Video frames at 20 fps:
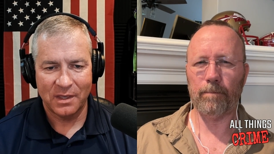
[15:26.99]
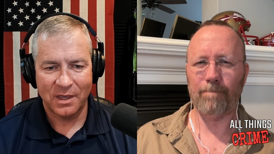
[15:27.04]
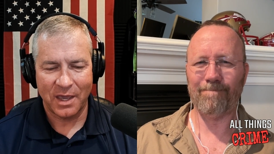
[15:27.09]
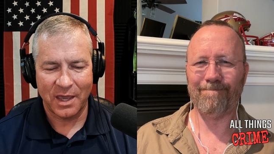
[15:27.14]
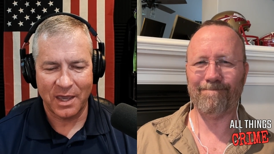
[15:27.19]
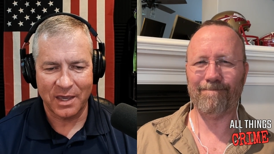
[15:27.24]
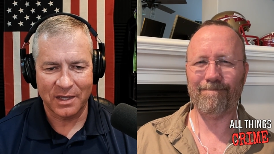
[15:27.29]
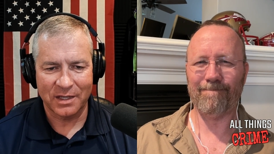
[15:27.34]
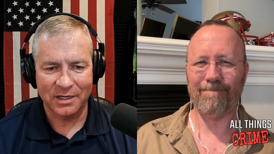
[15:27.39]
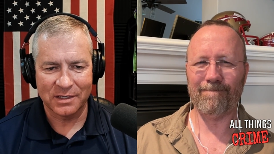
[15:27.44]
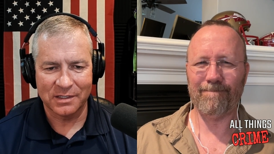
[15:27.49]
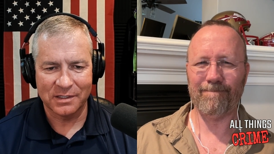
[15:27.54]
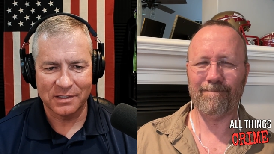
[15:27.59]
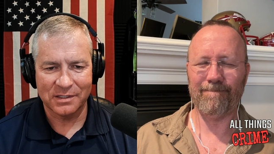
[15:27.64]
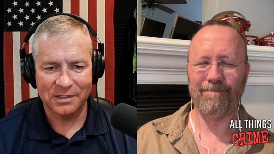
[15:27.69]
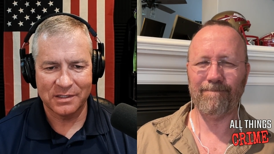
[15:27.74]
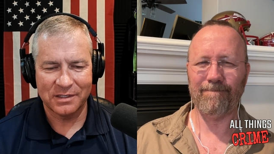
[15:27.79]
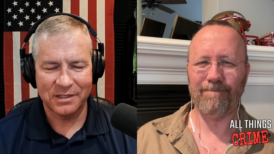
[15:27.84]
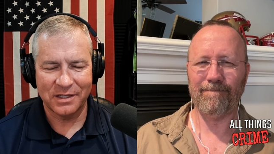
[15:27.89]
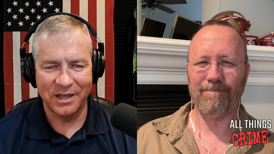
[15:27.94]
Speaker 1: And
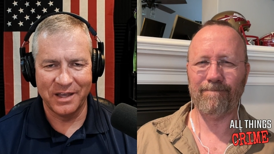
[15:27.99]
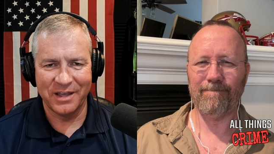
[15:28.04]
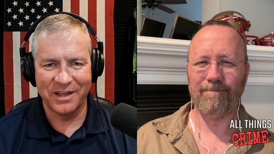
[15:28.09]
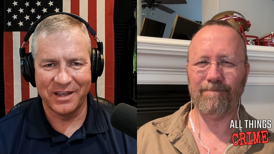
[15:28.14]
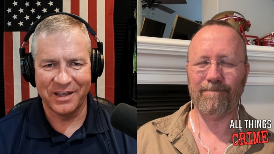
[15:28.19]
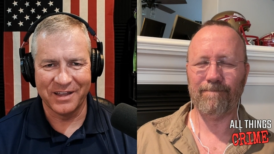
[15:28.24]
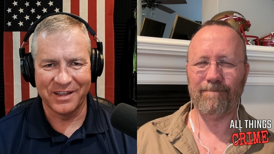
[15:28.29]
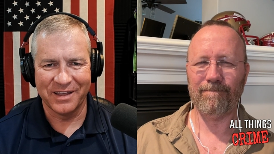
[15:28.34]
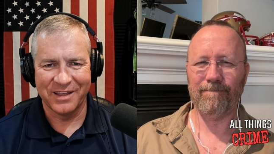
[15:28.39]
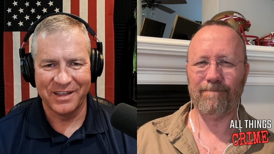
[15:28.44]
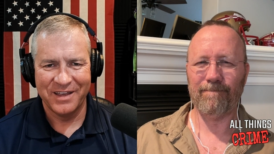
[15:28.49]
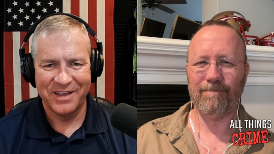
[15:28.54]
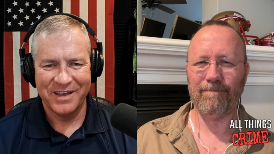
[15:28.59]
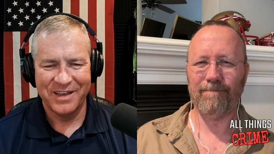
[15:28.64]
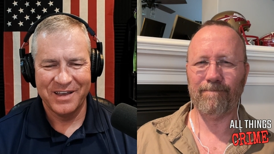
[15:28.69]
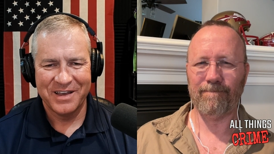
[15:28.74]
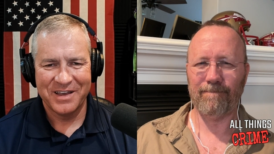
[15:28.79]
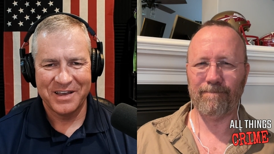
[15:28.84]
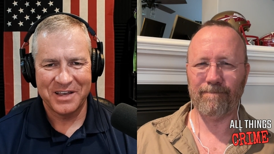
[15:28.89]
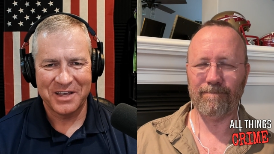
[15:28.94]

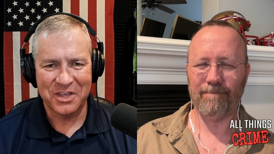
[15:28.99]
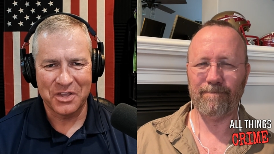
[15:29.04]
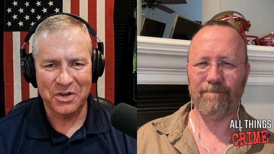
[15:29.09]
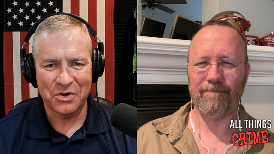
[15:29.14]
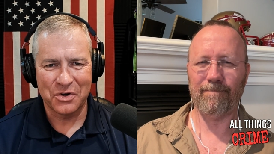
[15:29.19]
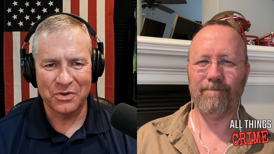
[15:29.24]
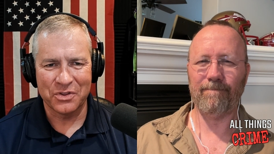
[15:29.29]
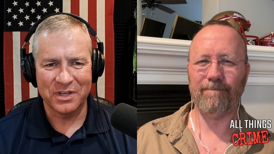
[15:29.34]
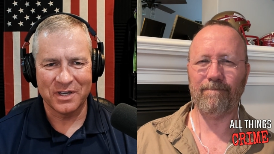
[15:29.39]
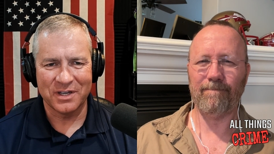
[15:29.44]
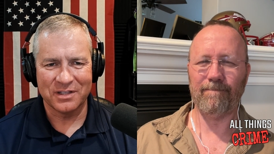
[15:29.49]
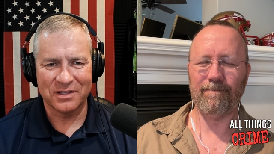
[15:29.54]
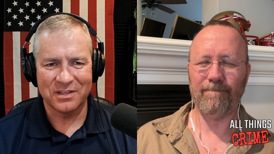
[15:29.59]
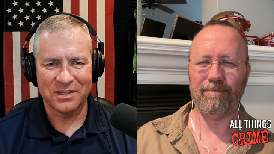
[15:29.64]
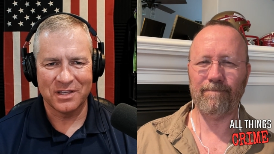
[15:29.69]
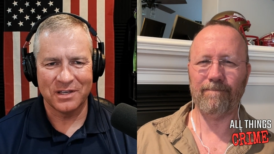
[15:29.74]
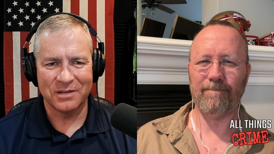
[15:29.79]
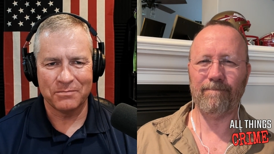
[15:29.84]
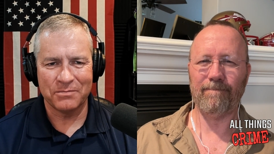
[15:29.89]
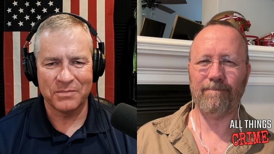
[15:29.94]
you know,
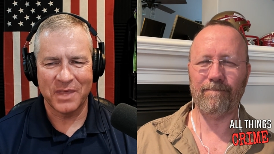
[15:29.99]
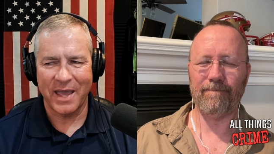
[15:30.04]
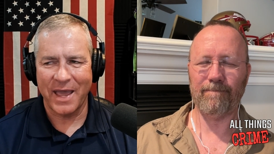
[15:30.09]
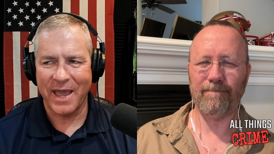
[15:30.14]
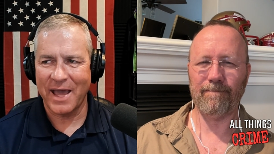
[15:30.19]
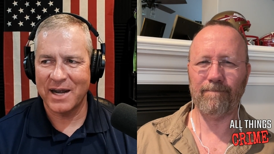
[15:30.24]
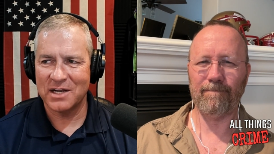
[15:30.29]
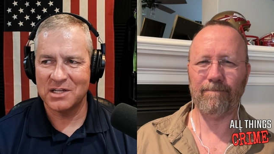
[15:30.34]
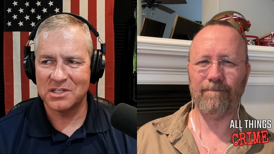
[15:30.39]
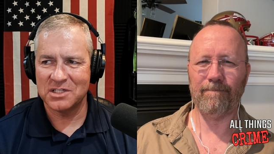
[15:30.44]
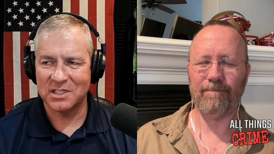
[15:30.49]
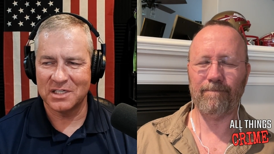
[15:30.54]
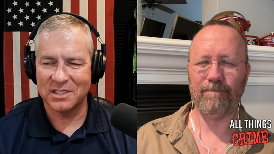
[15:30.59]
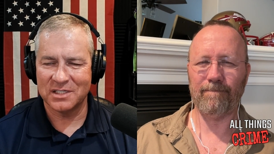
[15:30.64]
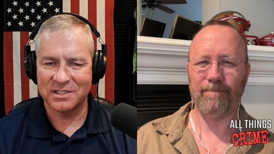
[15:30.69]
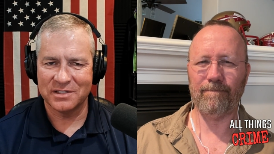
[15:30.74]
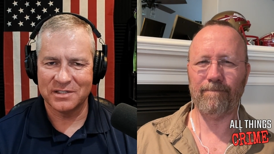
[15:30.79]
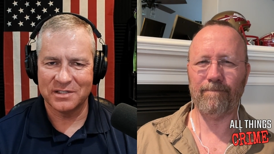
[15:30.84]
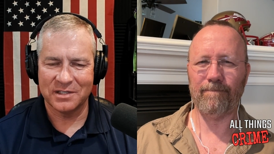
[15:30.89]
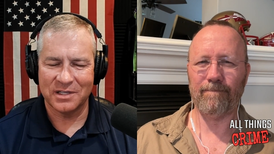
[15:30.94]
the adage
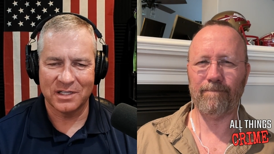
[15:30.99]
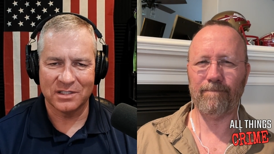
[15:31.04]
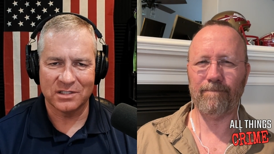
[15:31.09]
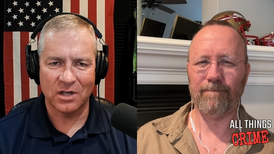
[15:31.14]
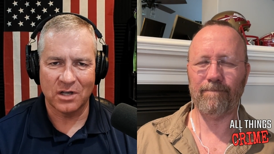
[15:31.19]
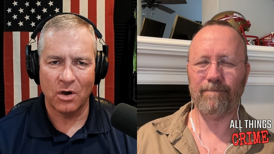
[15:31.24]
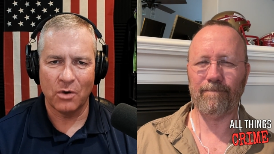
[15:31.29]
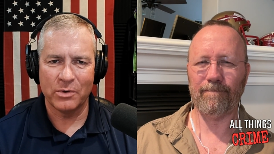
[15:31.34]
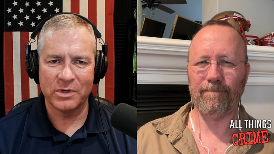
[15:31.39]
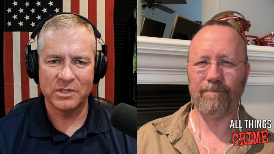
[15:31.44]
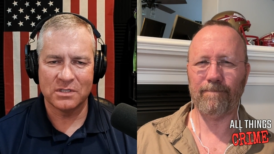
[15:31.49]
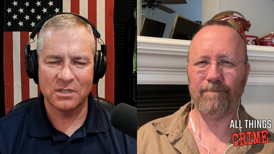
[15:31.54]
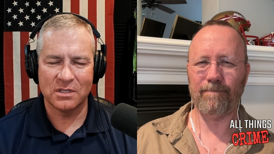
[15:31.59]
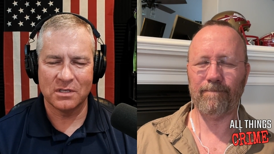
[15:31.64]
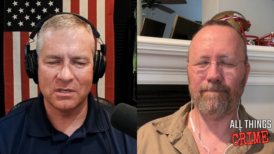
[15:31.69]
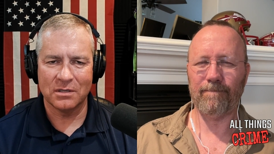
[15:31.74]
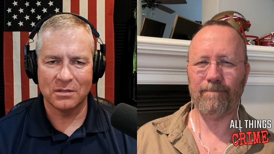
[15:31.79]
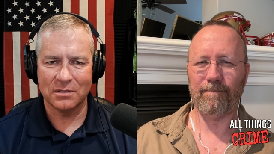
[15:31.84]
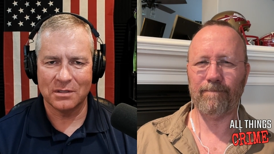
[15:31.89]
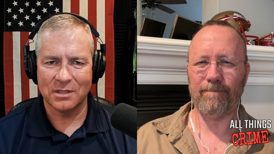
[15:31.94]
is it's always
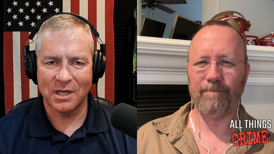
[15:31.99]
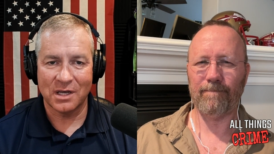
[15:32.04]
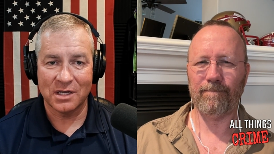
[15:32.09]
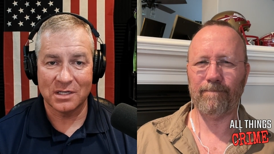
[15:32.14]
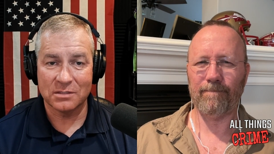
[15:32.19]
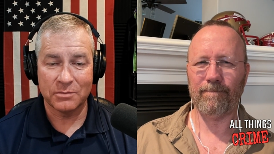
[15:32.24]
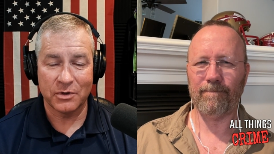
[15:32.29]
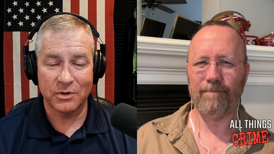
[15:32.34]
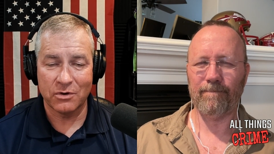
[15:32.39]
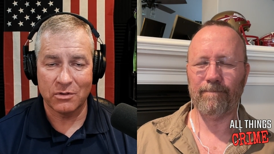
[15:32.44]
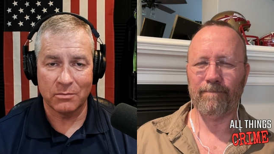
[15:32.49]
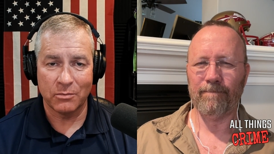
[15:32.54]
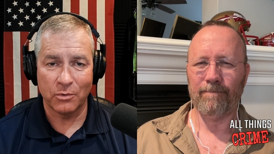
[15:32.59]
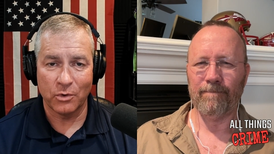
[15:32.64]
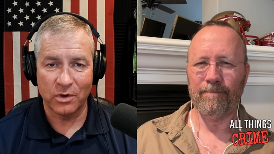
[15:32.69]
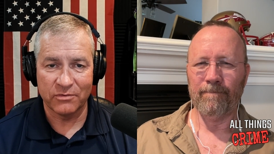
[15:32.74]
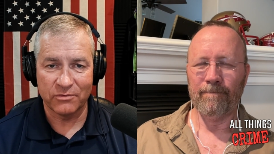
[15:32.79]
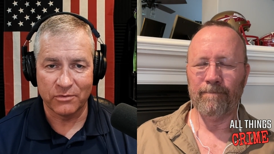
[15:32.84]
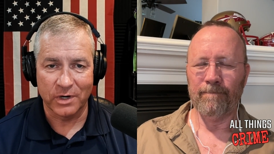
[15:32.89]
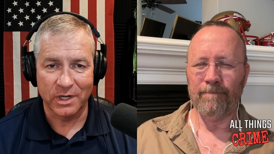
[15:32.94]
the husband or the
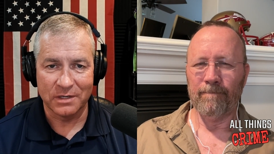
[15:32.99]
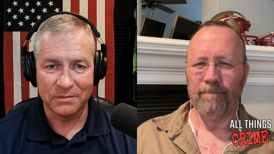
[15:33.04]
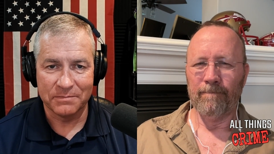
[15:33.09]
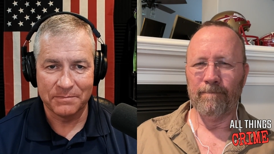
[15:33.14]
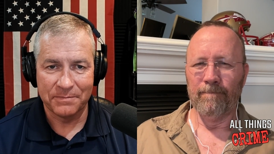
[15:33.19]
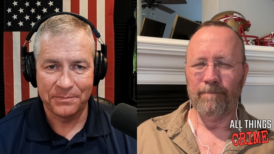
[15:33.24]
boyfriend